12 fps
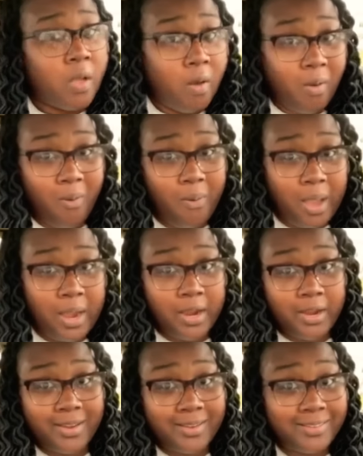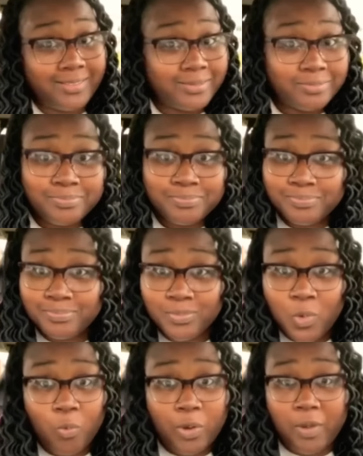or
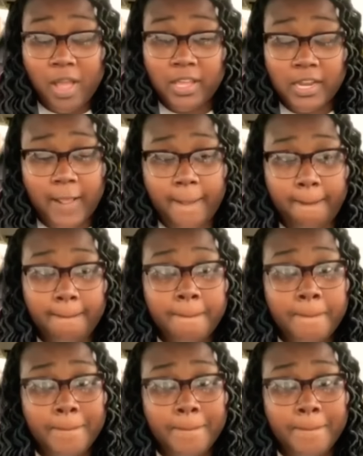we're walking home.